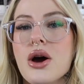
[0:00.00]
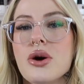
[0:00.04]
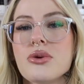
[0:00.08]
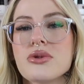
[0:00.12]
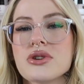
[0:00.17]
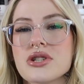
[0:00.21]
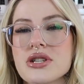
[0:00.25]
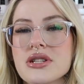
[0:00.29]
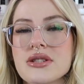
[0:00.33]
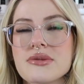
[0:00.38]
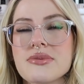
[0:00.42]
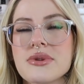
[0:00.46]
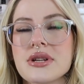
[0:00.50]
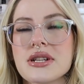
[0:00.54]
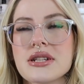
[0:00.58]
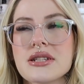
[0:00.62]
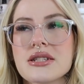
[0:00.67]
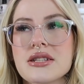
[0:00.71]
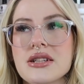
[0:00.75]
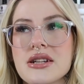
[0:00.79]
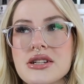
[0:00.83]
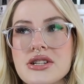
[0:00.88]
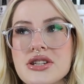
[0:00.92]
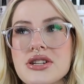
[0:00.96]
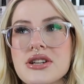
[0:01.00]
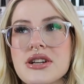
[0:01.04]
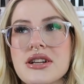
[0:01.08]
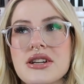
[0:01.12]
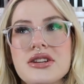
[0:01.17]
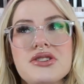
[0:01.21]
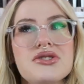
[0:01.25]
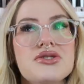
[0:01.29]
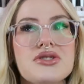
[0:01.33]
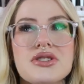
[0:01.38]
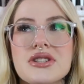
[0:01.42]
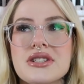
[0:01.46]
which has been such an
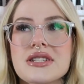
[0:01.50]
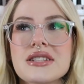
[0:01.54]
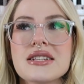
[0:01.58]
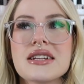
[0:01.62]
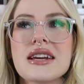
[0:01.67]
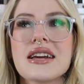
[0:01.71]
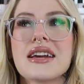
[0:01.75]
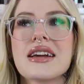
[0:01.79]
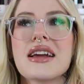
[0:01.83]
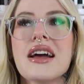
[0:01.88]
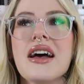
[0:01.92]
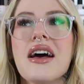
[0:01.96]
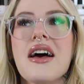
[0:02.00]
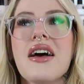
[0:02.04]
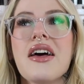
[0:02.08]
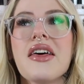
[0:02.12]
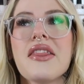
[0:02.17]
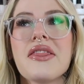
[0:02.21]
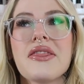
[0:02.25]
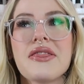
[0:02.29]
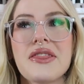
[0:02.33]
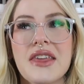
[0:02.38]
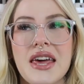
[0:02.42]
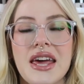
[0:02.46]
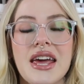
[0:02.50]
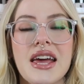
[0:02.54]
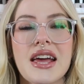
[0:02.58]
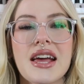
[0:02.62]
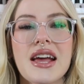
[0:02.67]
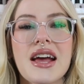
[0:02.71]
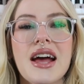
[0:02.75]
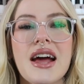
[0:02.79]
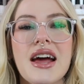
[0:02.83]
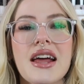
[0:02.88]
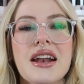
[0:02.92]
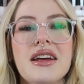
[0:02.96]
interesting
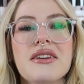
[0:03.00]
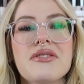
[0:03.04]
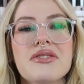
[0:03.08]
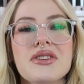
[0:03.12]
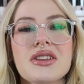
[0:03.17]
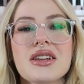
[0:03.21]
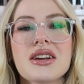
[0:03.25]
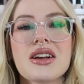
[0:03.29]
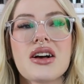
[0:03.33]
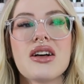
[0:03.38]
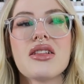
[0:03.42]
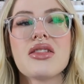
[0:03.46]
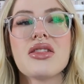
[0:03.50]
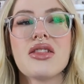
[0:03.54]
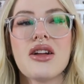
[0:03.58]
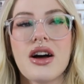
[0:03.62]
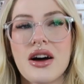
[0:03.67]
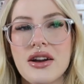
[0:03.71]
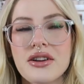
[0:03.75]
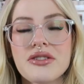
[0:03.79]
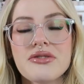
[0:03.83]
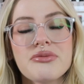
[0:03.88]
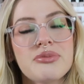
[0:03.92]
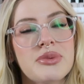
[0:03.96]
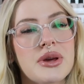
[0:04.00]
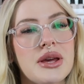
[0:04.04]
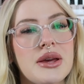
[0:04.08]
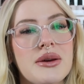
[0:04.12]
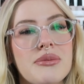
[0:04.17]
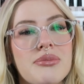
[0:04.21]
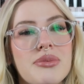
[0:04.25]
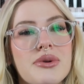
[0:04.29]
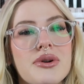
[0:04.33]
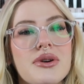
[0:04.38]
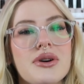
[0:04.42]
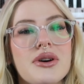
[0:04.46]
thing. And I feel like a lot of
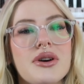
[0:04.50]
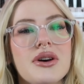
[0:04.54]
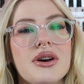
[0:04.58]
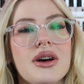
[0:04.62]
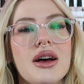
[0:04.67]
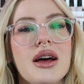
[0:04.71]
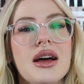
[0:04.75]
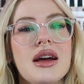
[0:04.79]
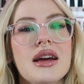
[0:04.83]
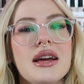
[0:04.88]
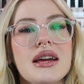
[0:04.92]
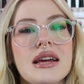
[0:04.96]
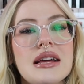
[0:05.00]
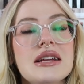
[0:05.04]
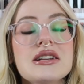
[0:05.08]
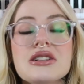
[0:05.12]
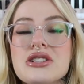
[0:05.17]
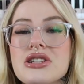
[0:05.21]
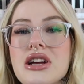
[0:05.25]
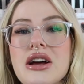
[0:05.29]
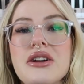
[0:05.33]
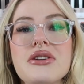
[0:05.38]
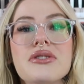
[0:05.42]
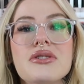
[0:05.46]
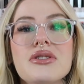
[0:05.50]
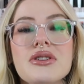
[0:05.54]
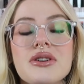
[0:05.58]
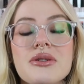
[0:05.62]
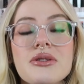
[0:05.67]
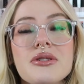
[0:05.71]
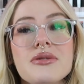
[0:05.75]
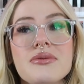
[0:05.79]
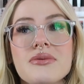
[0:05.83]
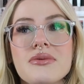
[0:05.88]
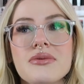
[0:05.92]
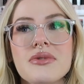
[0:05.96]
people in
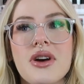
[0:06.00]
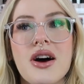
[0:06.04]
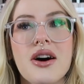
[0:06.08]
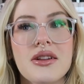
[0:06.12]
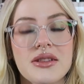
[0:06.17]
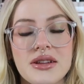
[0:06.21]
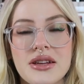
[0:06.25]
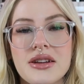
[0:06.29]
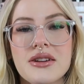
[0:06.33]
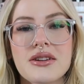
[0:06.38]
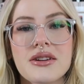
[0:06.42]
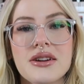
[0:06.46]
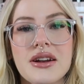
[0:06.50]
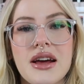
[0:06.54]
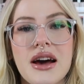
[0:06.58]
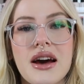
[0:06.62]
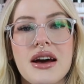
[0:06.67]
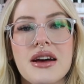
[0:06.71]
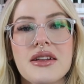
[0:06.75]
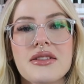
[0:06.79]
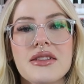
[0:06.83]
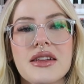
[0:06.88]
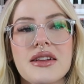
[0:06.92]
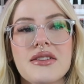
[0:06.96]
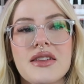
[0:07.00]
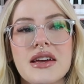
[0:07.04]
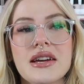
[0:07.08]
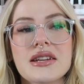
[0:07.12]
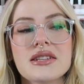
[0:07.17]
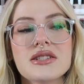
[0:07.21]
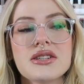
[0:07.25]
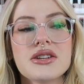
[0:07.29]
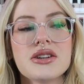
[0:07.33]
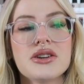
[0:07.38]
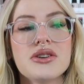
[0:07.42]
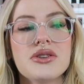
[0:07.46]
general on the internet, they like
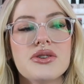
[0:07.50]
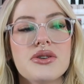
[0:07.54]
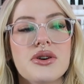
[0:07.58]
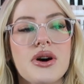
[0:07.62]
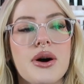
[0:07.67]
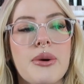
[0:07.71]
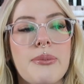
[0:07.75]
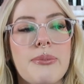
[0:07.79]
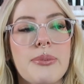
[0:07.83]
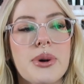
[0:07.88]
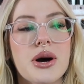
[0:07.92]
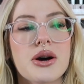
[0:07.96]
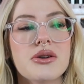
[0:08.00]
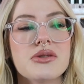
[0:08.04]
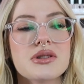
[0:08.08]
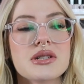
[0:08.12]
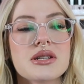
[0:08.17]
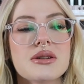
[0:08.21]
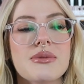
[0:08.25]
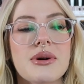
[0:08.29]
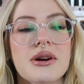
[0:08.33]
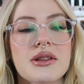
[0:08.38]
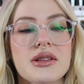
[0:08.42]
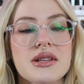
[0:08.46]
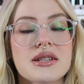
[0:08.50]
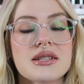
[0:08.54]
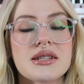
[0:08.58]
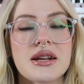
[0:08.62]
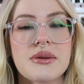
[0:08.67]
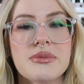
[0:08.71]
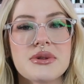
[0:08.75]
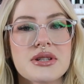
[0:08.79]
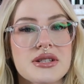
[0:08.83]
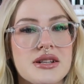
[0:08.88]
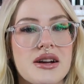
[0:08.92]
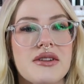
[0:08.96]
to post about this
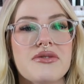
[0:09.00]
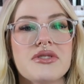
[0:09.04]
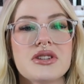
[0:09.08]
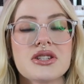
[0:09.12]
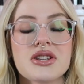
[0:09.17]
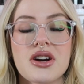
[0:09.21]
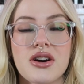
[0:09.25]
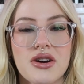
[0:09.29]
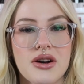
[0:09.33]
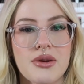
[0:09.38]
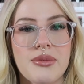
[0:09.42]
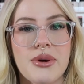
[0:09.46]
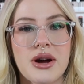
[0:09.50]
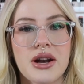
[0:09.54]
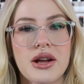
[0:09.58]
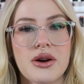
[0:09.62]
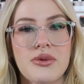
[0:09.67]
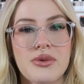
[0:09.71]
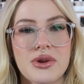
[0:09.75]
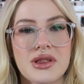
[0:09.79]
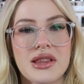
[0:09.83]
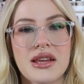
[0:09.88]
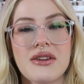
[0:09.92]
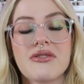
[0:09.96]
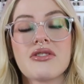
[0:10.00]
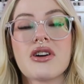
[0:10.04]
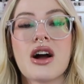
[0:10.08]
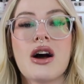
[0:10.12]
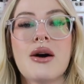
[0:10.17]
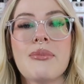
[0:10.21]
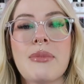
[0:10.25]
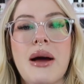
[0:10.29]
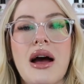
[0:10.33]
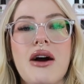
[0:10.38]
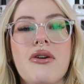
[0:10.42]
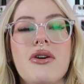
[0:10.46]
type of stuff and talk about it when they
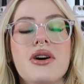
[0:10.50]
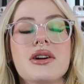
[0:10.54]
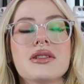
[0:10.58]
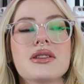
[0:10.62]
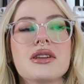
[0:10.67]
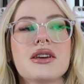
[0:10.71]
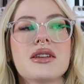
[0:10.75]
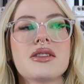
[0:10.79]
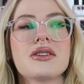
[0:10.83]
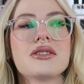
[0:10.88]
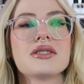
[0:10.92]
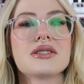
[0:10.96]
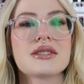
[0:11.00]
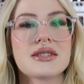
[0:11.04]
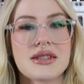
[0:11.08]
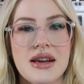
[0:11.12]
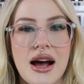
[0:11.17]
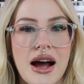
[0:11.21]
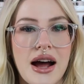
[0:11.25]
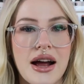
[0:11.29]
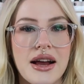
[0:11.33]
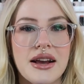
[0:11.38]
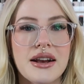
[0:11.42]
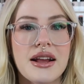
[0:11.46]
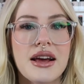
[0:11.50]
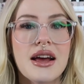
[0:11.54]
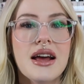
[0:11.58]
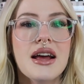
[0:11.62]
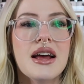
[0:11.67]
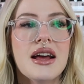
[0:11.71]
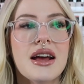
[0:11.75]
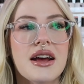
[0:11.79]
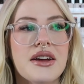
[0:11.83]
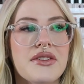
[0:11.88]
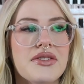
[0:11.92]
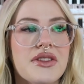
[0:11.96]
come out on the other side
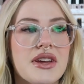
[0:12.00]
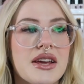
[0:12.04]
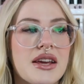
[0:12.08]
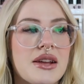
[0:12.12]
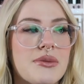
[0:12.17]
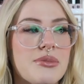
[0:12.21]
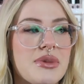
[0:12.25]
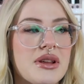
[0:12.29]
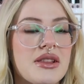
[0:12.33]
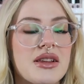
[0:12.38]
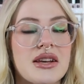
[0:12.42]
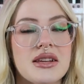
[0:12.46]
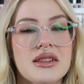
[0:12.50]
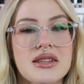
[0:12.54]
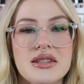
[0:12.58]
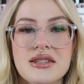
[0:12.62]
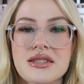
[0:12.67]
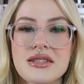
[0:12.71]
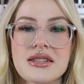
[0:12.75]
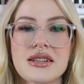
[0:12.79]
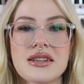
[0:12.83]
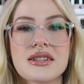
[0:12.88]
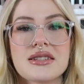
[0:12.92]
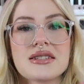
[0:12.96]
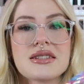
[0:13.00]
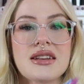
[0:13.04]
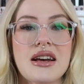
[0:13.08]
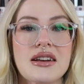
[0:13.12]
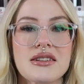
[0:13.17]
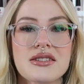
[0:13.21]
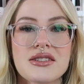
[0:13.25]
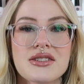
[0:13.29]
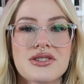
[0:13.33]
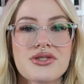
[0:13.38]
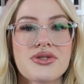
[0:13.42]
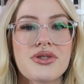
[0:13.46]
and they can be like the
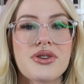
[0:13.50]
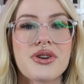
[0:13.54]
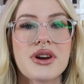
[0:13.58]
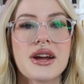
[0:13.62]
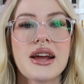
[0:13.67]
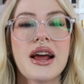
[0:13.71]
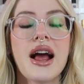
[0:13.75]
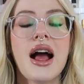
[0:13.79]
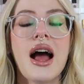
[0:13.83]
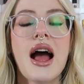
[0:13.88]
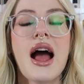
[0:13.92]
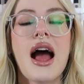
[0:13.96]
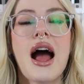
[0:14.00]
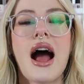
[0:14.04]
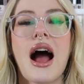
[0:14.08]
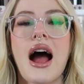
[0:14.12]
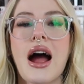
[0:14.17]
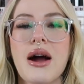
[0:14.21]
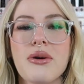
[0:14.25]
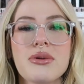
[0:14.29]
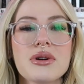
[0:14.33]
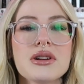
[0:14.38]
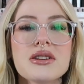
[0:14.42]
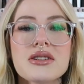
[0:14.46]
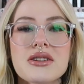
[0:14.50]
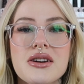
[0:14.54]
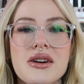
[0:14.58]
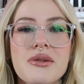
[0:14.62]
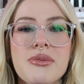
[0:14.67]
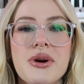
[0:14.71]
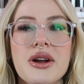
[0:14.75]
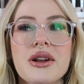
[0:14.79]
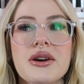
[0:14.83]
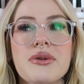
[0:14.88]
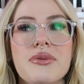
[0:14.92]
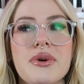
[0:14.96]
success story. I want to talk
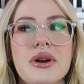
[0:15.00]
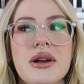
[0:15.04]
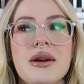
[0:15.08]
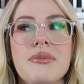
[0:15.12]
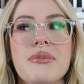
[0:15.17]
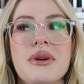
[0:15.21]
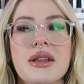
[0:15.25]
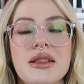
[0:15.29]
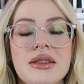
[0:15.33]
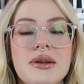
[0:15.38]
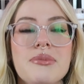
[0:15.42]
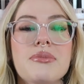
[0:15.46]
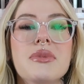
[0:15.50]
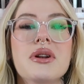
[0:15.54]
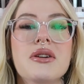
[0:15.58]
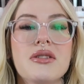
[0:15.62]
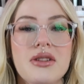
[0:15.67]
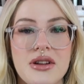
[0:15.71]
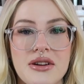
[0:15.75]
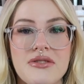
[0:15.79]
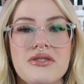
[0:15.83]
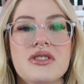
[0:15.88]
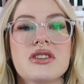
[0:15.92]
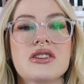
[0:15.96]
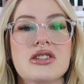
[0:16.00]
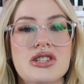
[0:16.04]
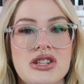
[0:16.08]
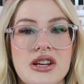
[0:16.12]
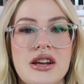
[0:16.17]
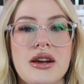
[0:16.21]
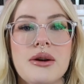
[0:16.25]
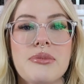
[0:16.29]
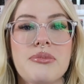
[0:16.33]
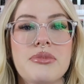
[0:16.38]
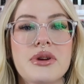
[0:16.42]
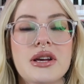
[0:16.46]
about it when I'm in the middle of the
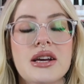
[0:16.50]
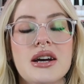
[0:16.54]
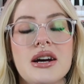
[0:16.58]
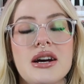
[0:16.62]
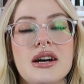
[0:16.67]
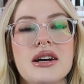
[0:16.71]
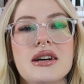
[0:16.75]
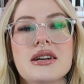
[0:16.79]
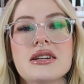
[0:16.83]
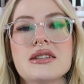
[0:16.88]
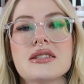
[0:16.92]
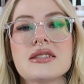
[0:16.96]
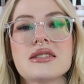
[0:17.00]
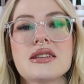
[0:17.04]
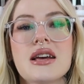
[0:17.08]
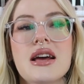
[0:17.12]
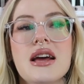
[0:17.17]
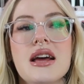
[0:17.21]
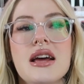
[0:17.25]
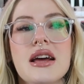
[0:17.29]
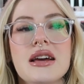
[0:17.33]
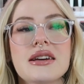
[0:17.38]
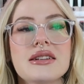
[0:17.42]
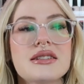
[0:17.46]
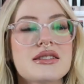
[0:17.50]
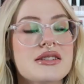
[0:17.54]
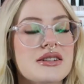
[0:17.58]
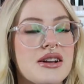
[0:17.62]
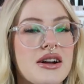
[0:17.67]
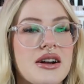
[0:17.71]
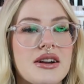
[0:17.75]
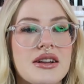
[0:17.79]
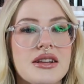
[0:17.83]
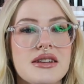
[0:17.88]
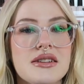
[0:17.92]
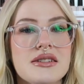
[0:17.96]
shit, because it's
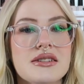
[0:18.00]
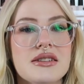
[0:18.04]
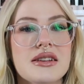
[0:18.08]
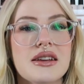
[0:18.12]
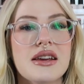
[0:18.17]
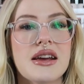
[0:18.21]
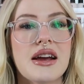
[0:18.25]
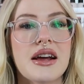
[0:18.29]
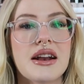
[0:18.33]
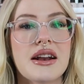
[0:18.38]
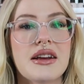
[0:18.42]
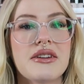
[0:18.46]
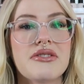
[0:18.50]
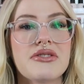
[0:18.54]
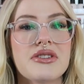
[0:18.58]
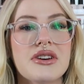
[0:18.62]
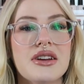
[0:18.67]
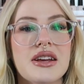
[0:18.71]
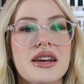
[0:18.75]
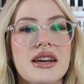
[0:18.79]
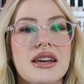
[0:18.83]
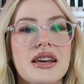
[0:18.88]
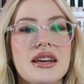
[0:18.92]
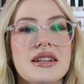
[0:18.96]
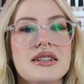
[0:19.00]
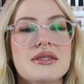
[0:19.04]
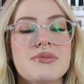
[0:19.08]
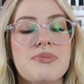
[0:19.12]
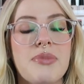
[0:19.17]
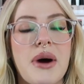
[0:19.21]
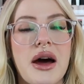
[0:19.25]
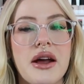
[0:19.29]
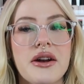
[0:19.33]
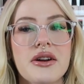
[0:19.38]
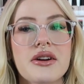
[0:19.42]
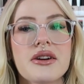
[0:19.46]
not easy, and I feel like it's
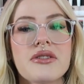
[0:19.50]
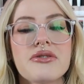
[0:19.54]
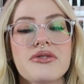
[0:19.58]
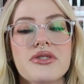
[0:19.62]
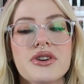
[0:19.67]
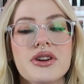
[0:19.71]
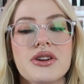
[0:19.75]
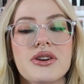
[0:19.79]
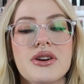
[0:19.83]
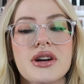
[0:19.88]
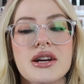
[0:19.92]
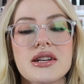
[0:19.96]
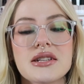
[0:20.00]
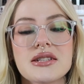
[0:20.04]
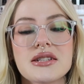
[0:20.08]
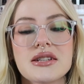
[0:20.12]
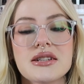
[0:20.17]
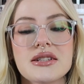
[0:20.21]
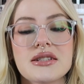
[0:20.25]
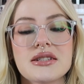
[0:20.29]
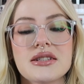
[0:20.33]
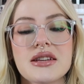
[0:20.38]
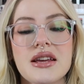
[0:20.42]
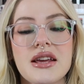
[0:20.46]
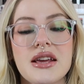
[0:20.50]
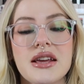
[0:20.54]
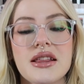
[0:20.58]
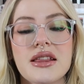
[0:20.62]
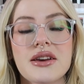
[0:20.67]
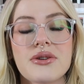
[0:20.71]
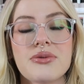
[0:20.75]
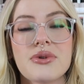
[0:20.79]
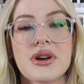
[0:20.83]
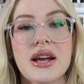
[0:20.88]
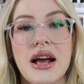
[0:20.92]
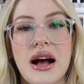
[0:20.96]
better for you guys to see
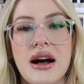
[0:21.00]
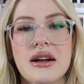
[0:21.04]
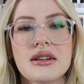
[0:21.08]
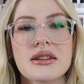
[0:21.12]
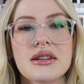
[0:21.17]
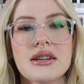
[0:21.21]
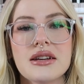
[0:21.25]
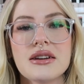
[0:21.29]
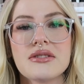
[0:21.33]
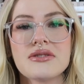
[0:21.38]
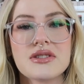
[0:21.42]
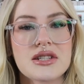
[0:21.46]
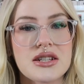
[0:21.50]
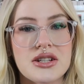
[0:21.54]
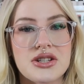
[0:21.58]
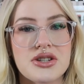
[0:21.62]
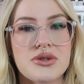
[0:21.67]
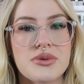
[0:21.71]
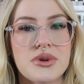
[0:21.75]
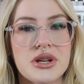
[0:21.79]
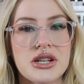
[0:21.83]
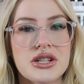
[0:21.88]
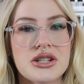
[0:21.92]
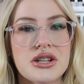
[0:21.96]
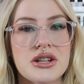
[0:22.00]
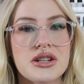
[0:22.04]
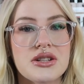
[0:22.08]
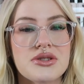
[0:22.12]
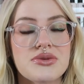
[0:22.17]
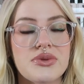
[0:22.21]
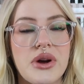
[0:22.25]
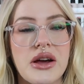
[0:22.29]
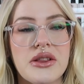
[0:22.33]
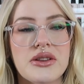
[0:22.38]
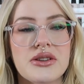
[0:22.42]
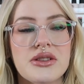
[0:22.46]
the reality of
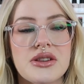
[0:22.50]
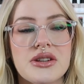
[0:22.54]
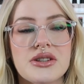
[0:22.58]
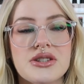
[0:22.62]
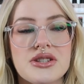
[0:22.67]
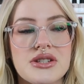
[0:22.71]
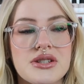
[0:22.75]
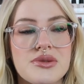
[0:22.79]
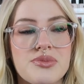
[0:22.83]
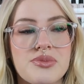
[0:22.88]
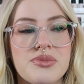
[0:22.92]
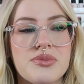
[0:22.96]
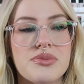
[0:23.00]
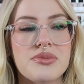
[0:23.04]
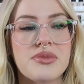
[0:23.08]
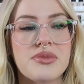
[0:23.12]
situations rather than just